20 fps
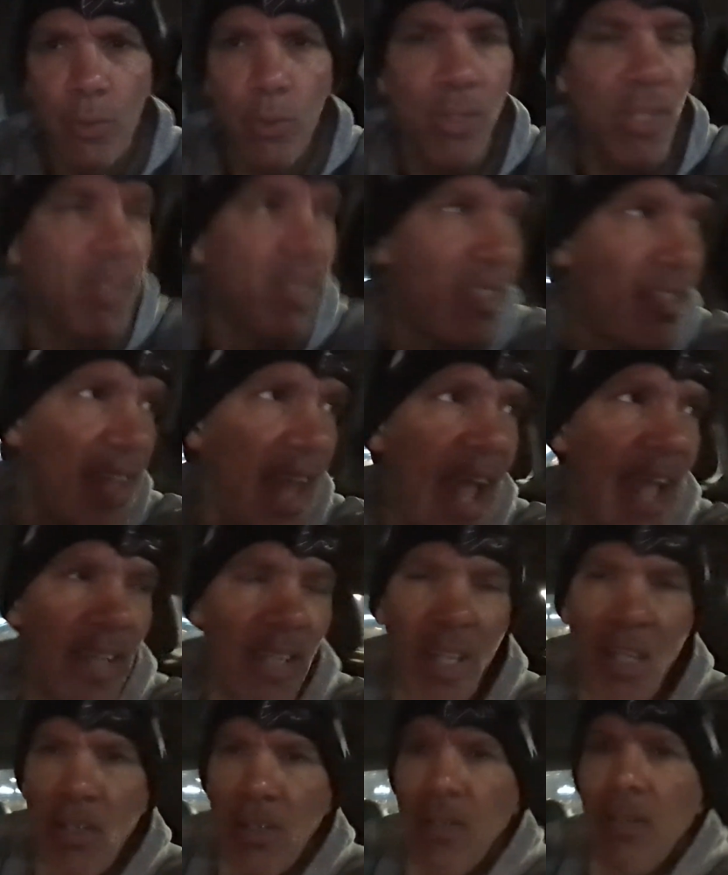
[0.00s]
through this
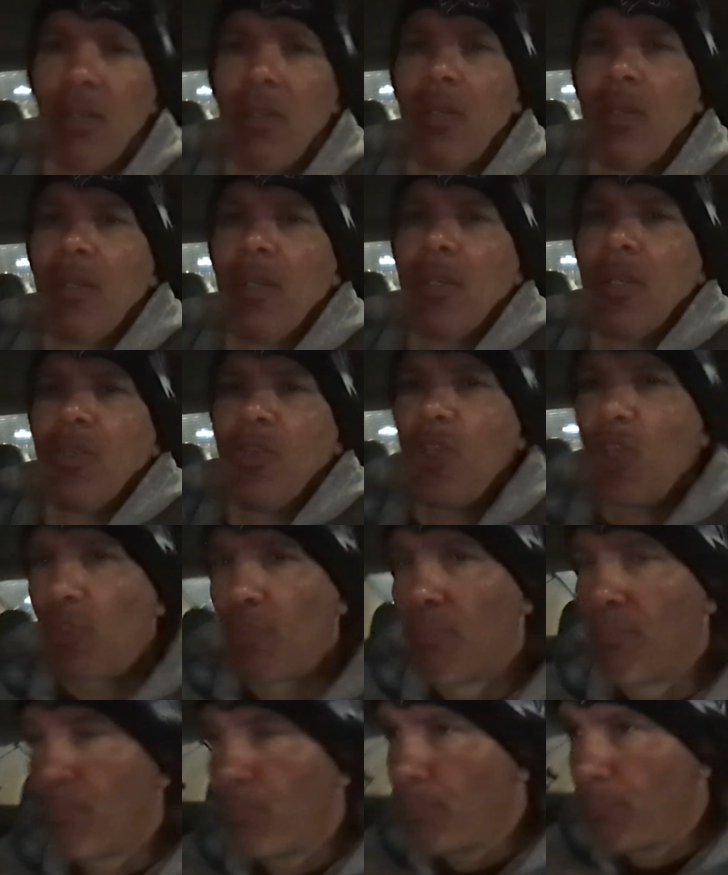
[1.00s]
stagnant,
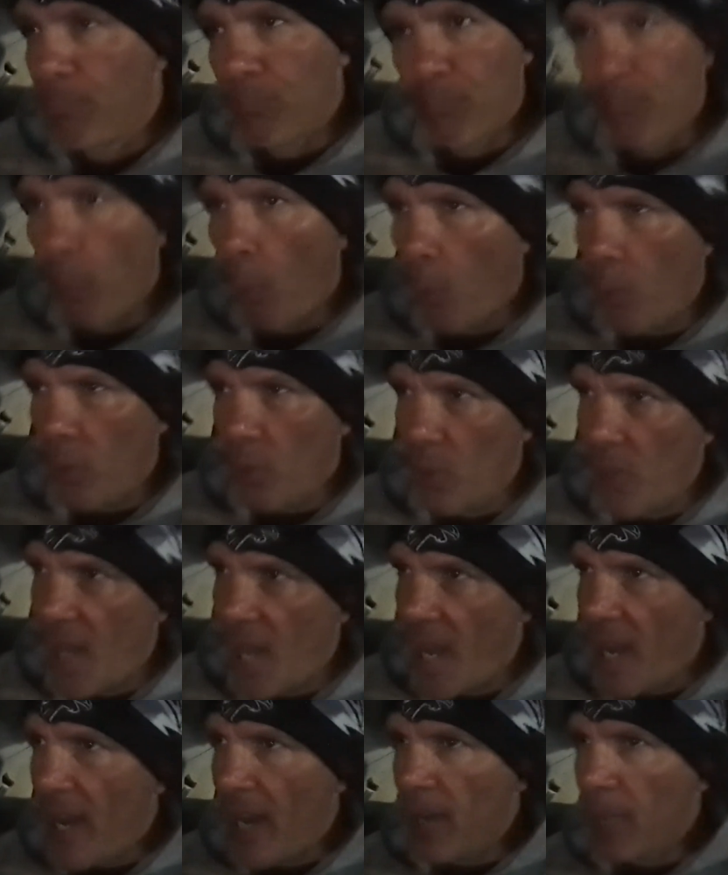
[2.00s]
just
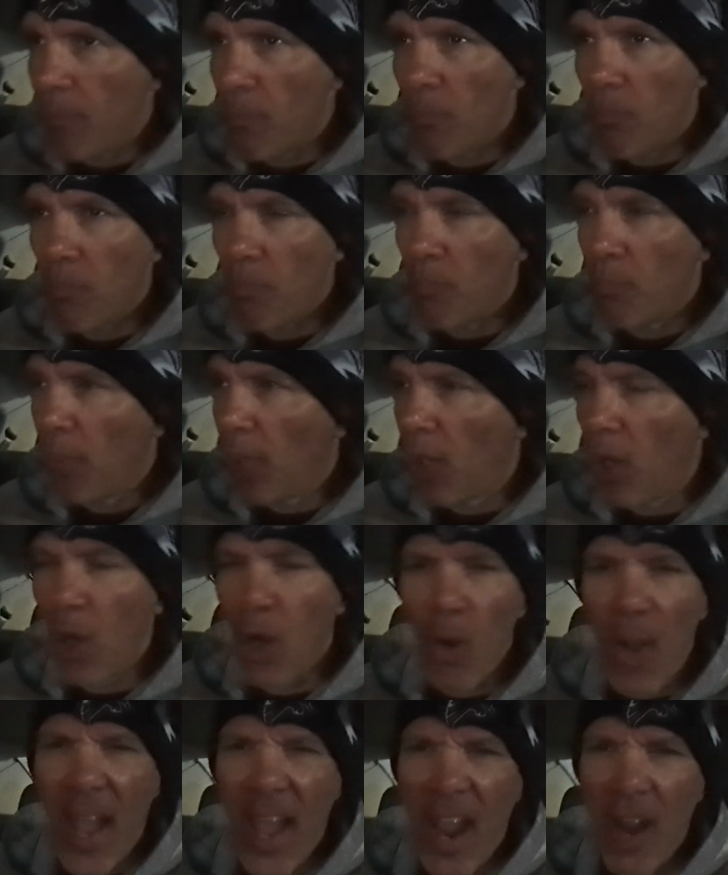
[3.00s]
borderline,
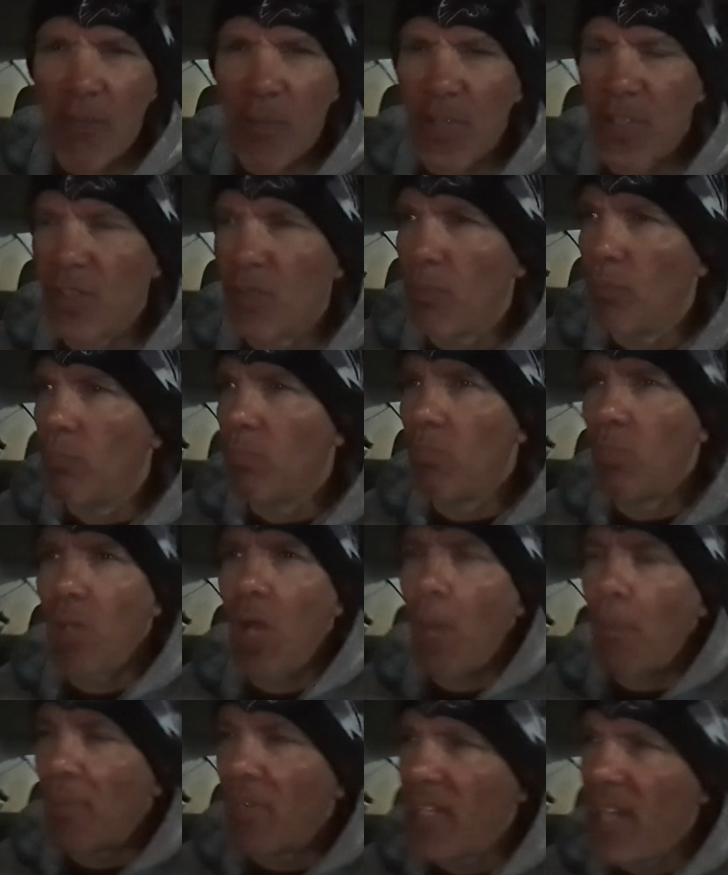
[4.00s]
below average,
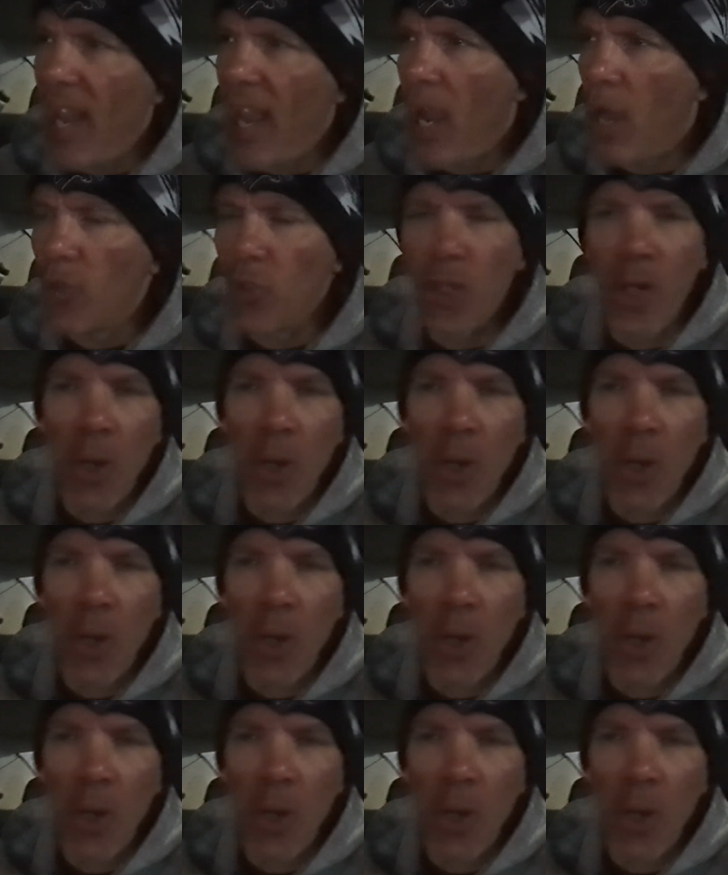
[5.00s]
up and down.